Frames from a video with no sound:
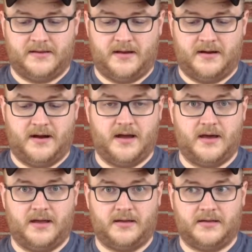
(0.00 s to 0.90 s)

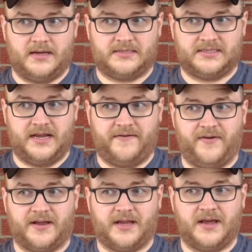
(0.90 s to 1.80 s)
Alright, let's see if
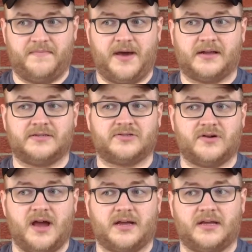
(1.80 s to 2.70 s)
we can get back to
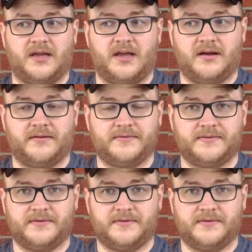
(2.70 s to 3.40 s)
tracking here.